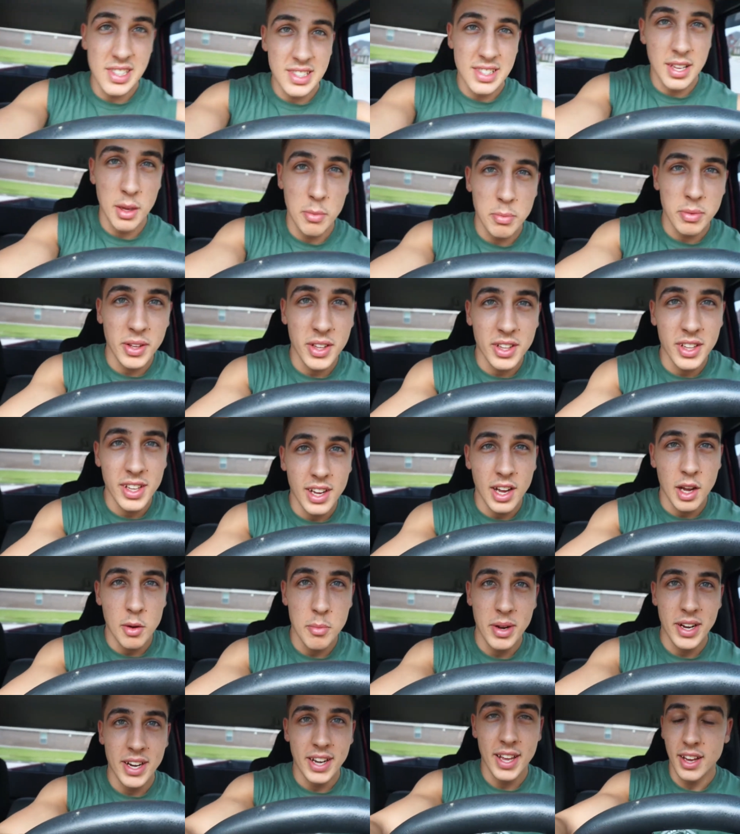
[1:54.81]
is typically how
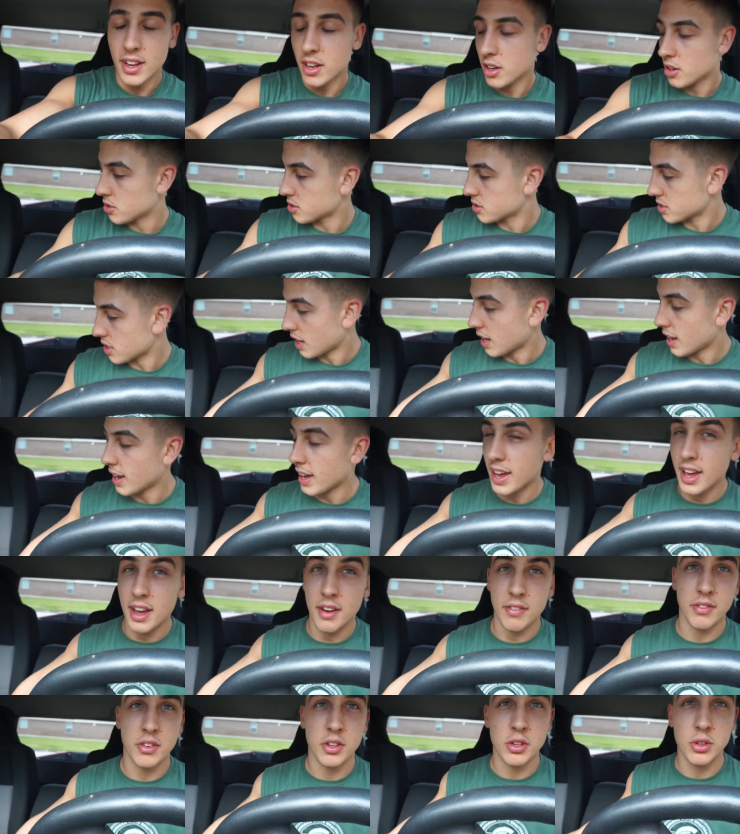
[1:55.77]
my day goes. I
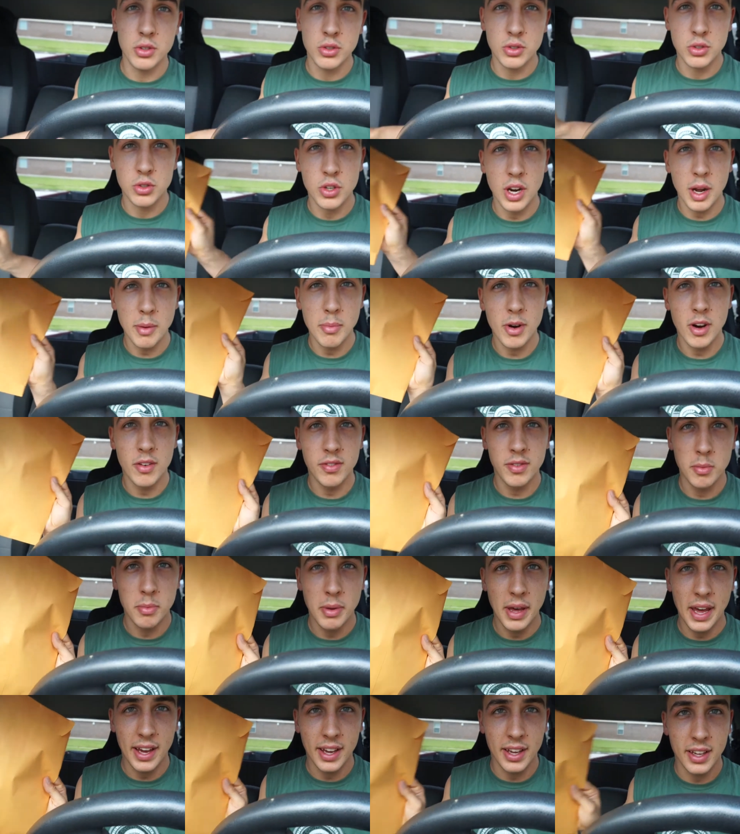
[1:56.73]
have to drop off a
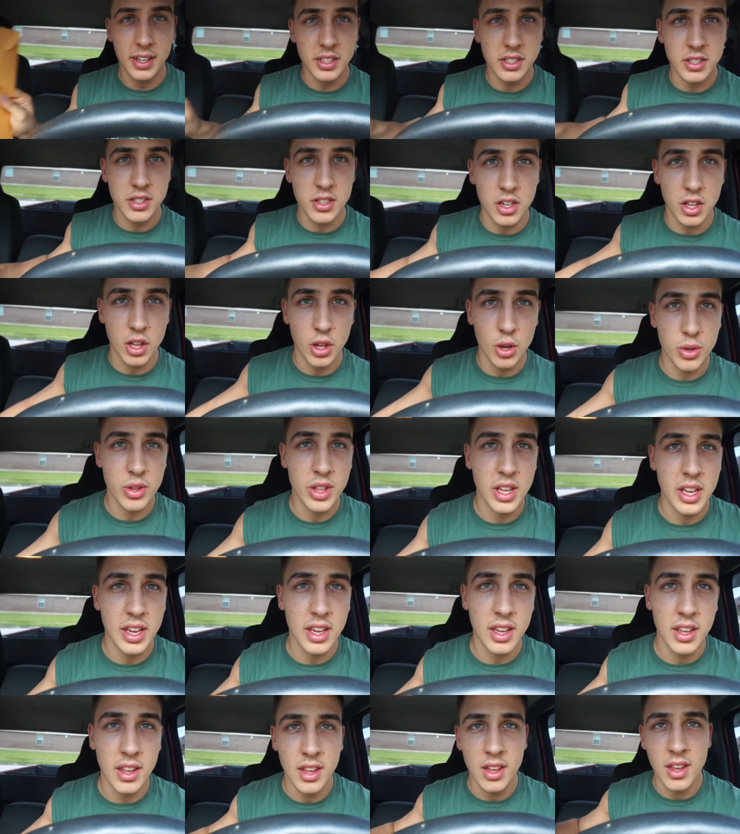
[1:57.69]
package,
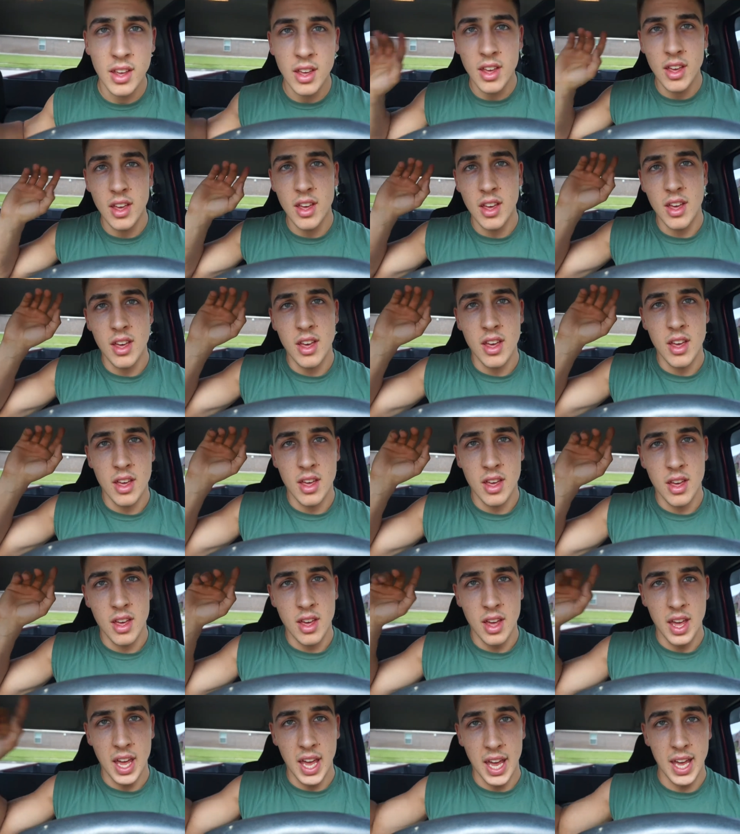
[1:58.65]
clothing,
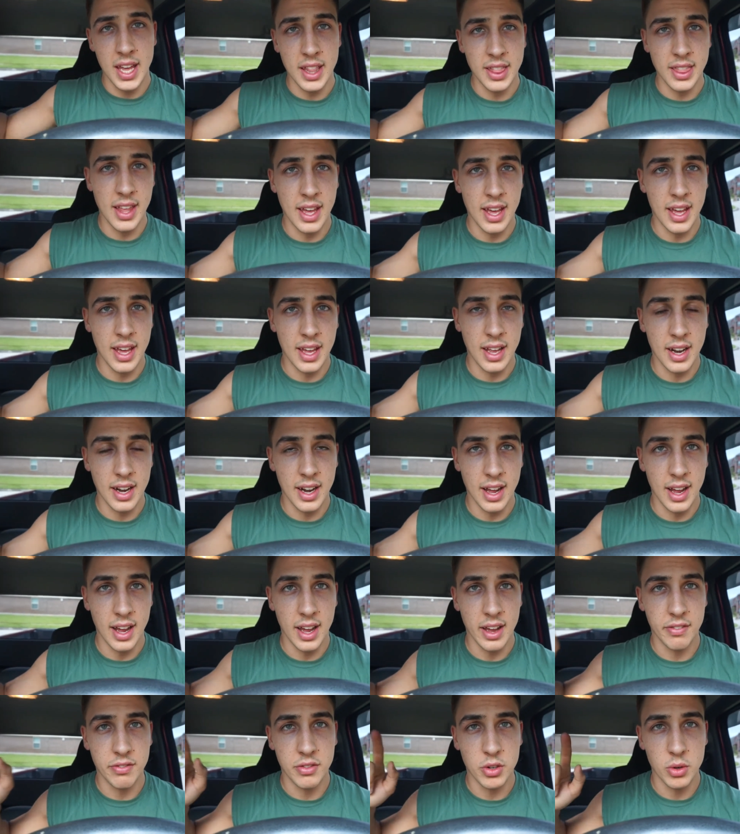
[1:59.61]
and then
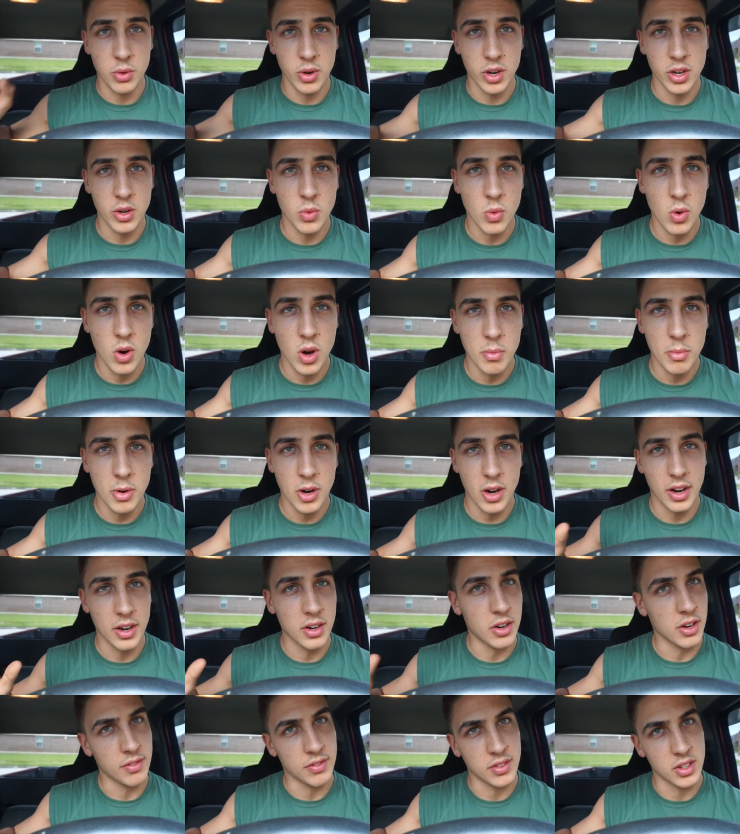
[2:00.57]
I have to run to Walmart. I
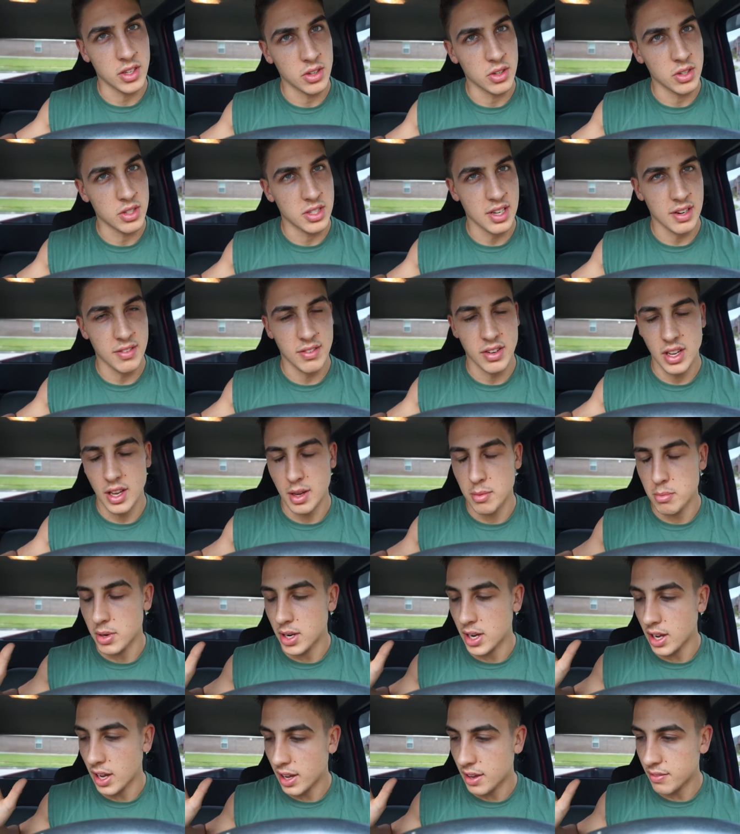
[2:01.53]
don't have to do this every day,
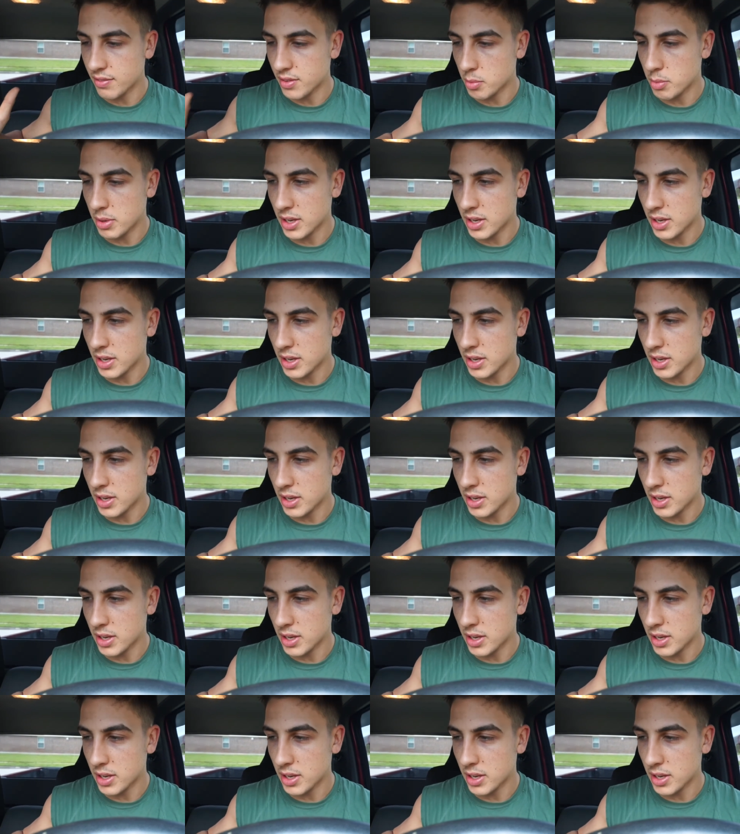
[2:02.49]
but I have to